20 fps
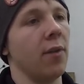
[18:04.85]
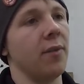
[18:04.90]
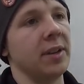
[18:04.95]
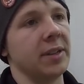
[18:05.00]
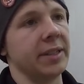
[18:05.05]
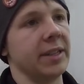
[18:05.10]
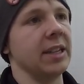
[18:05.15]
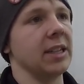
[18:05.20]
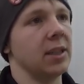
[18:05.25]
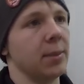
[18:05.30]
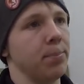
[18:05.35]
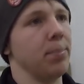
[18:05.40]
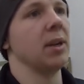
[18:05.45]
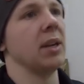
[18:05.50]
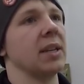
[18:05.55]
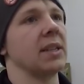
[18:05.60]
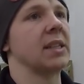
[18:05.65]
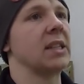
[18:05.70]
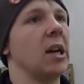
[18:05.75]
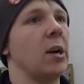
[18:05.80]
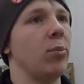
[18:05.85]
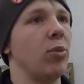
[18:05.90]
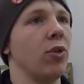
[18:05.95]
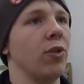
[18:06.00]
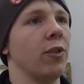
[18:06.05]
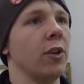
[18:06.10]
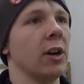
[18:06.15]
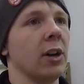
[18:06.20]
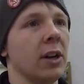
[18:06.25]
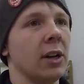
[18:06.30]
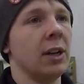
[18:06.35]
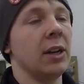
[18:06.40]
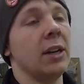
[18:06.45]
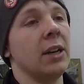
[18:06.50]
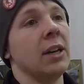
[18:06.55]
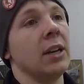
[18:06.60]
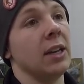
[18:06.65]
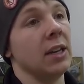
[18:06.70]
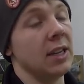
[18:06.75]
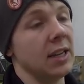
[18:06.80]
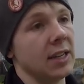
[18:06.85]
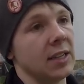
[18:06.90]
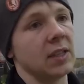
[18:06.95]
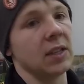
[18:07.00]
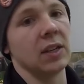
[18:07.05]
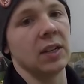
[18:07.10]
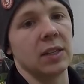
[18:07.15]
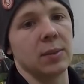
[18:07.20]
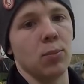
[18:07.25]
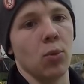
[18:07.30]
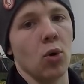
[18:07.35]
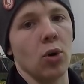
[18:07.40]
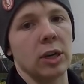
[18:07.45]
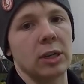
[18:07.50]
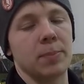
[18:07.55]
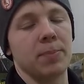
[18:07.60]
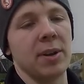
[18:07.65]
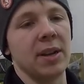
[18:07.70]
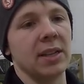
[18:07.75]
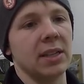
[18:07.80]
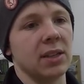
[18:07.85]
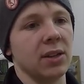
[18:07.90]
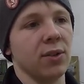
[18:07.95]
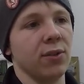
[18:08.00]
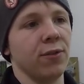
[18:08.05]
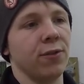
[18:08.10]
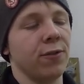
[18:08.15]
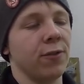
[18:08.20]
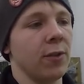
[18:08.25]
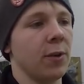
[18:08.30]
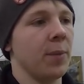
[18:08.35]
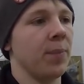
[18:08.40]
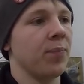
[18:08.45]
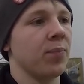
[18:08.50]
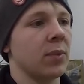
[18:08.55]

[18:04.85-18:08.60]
Obviously it's a better subwoofer. Yes, it is more expensive.